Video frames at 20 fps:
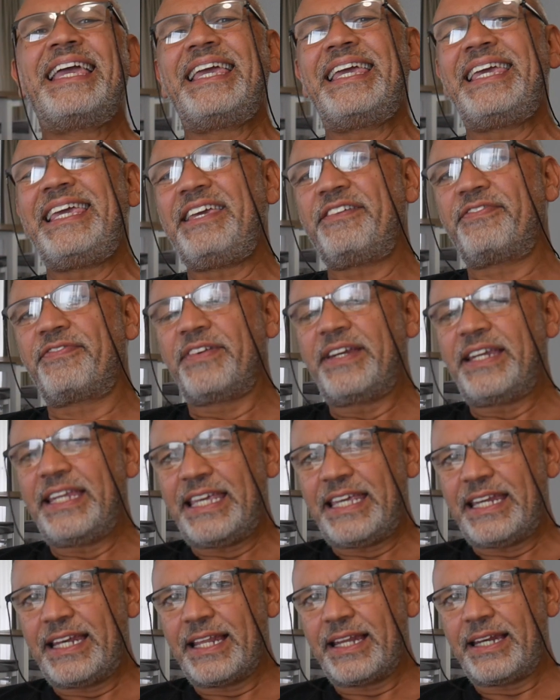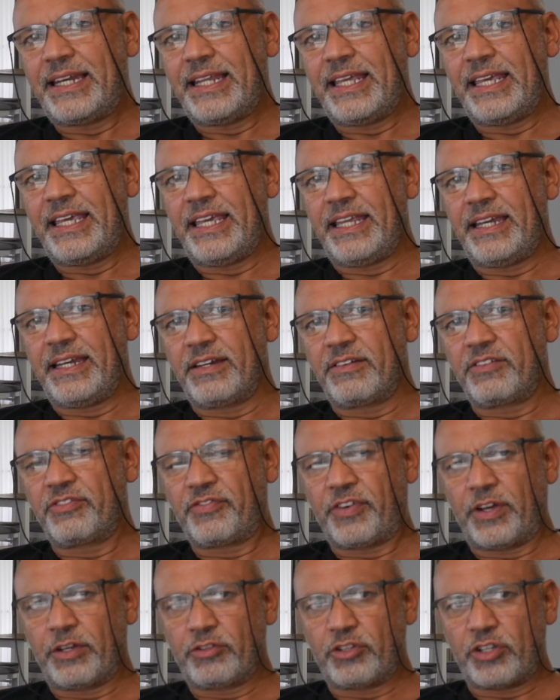if needed in
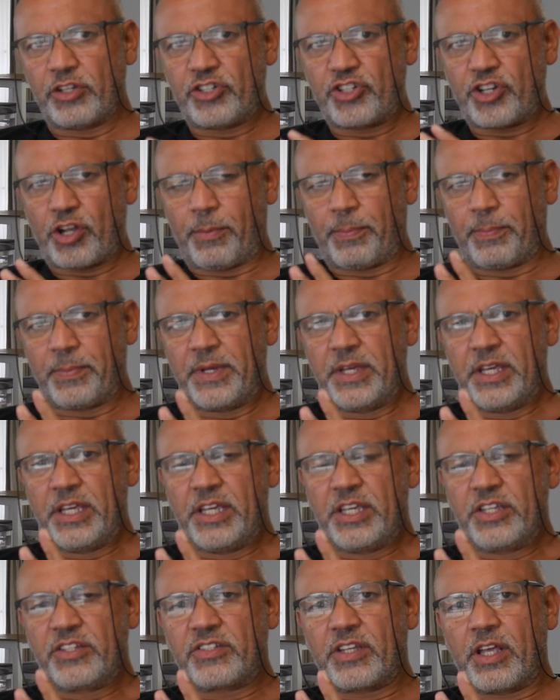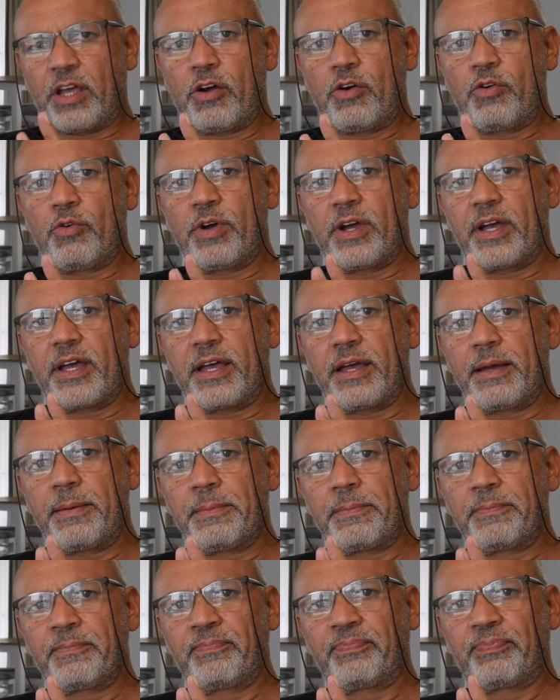Photoshop.
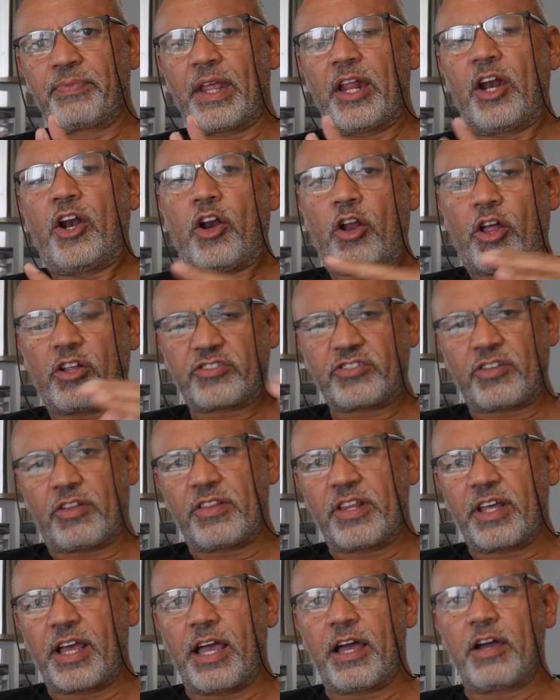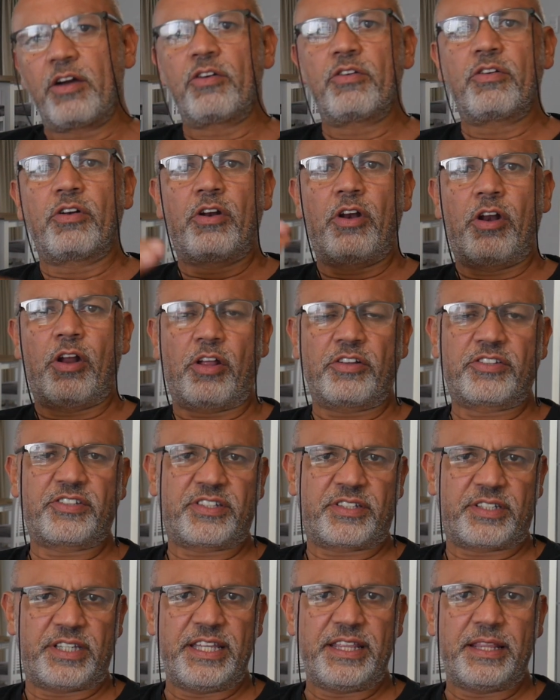So lots on the go,
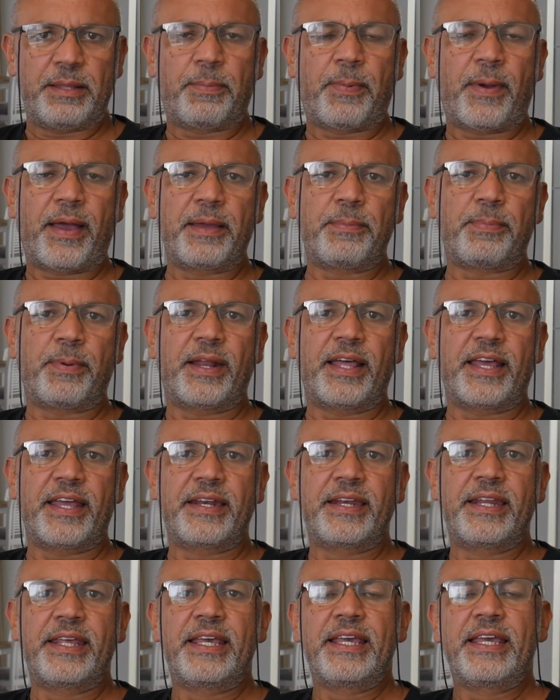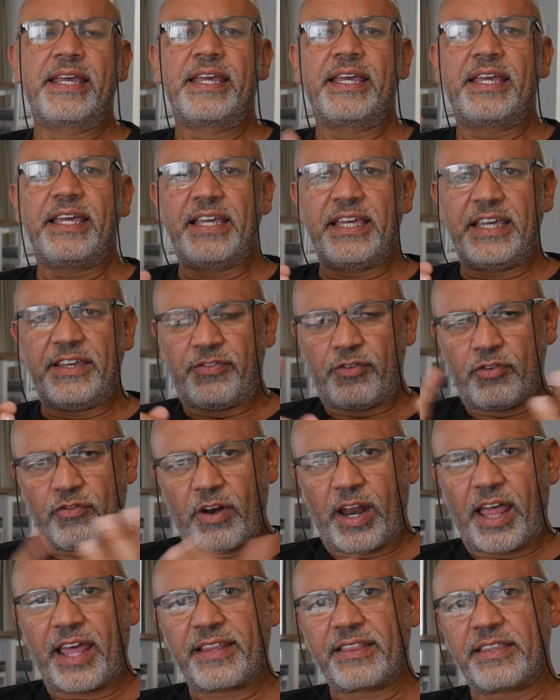lots in the pipeline. If you've
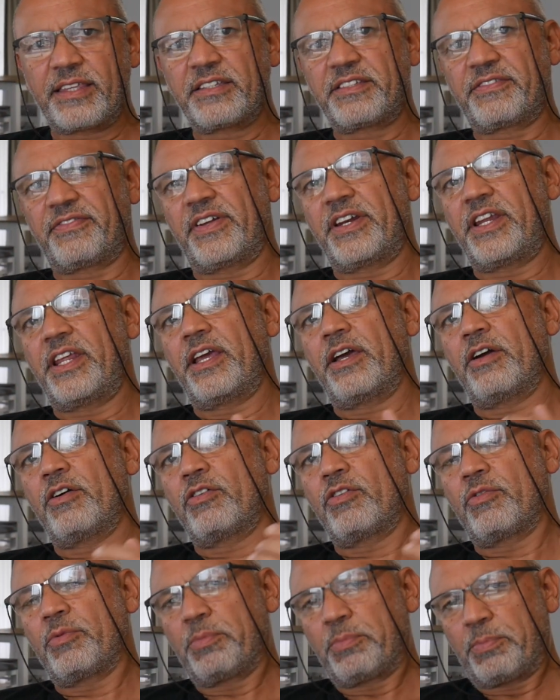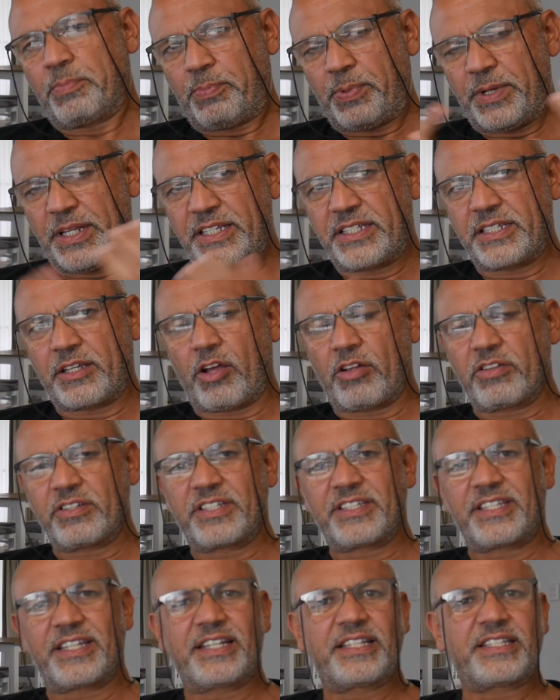liked this video, please
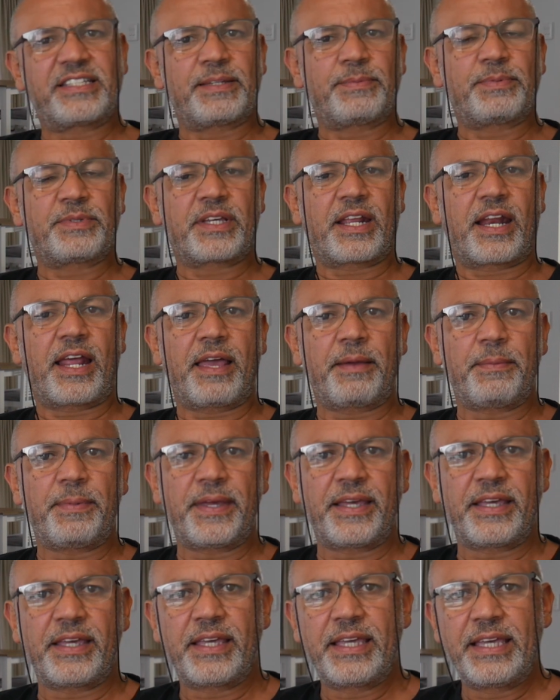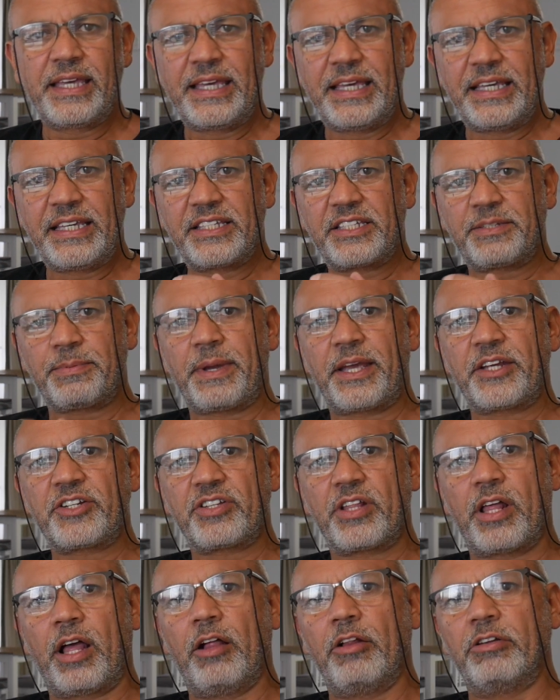consider subscribing, smash
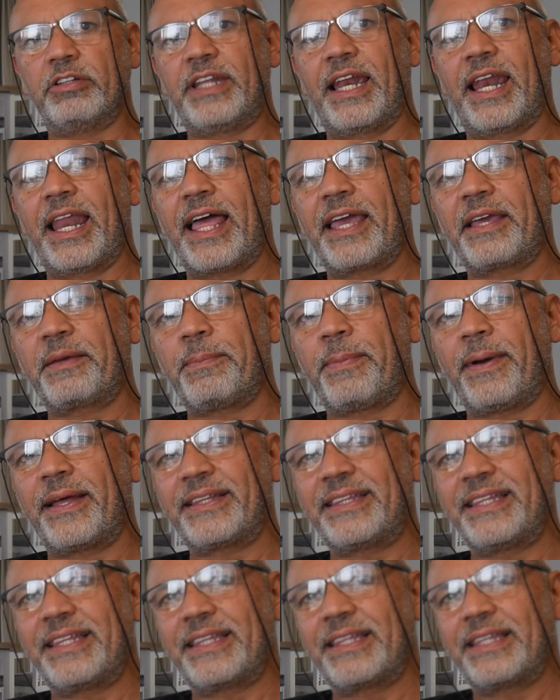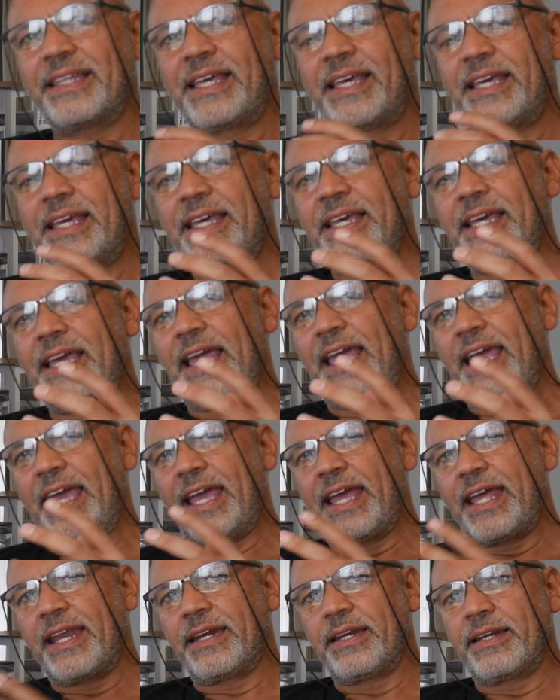the old like button,
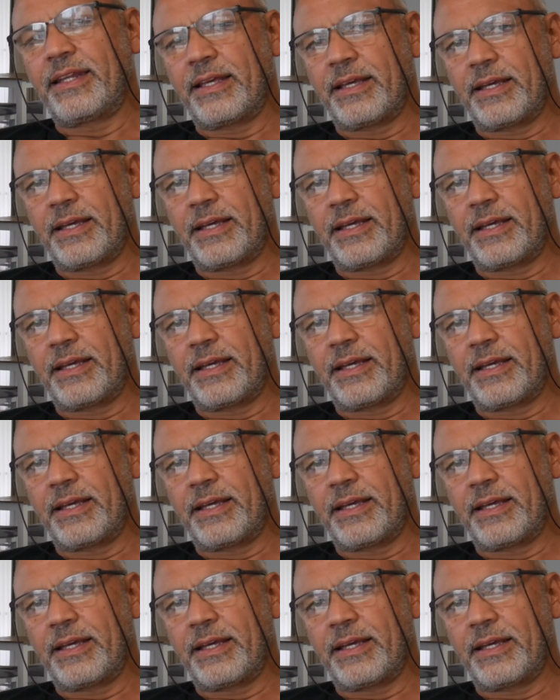and